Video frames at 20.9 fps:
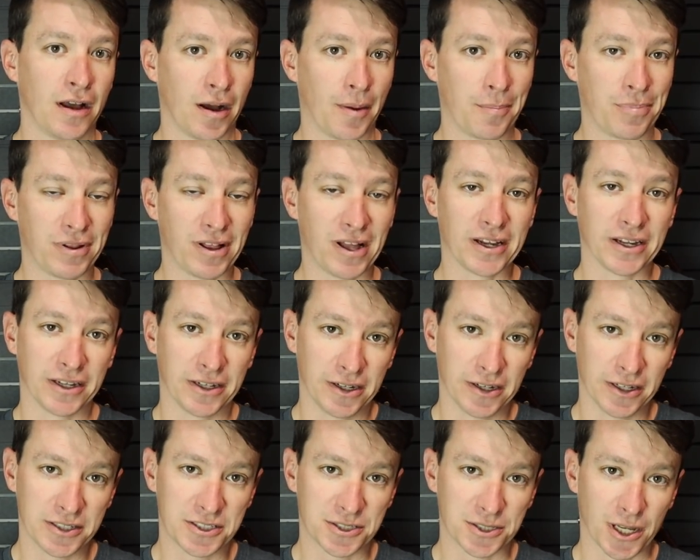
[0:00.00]
Apply
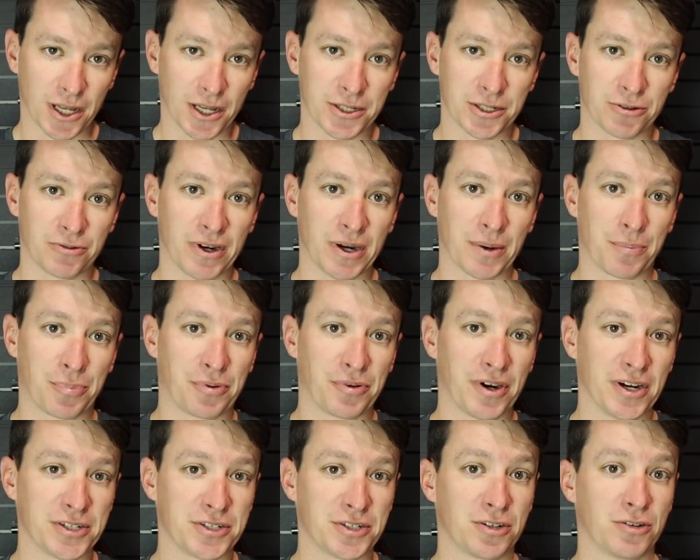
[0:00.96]
good solid direct
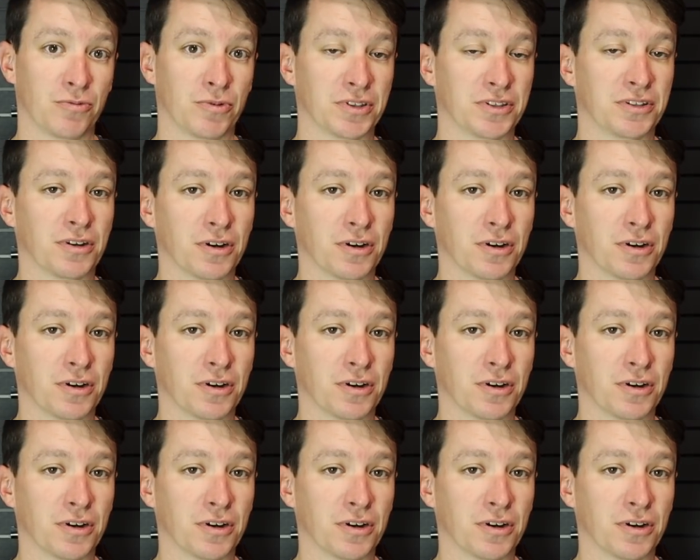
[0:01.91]
pressure with